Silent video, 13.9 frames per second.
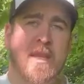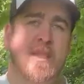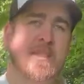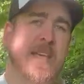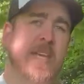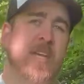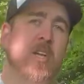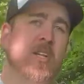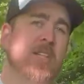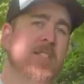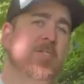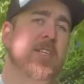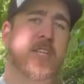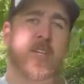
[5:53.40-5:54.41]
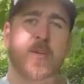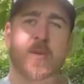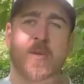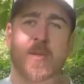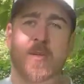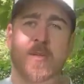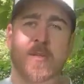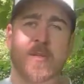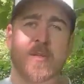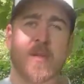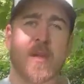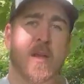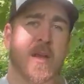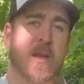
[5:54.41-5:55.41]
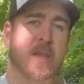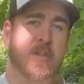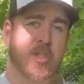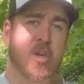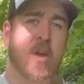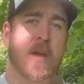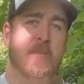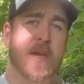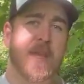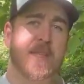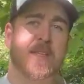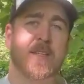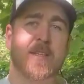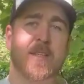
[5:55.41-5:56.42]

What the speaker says: Take a look at this video of a shot I made